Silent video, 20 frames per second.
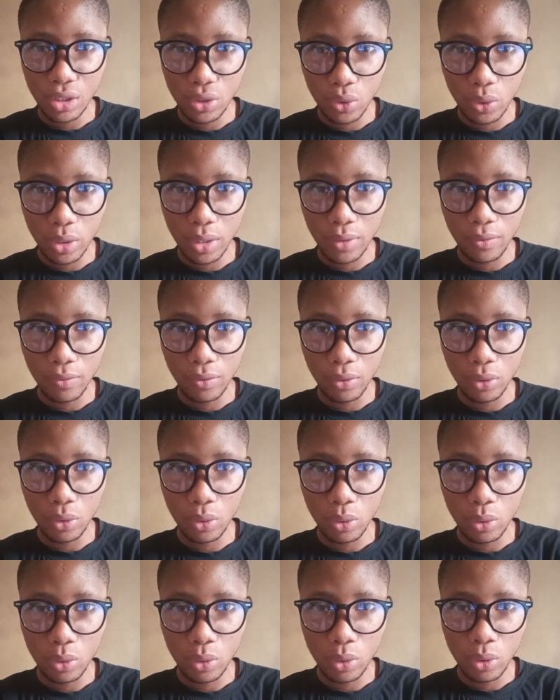okay for
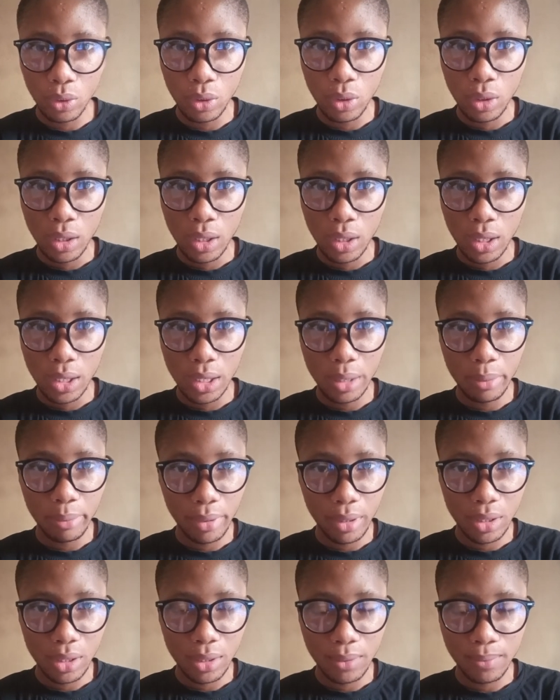the
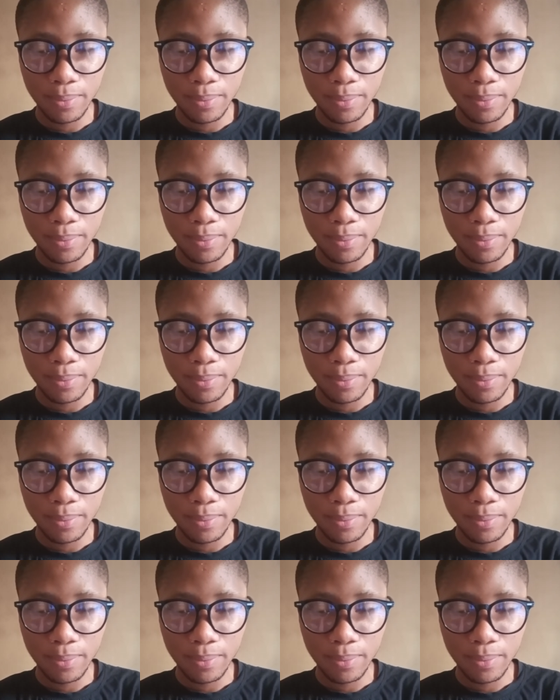birds.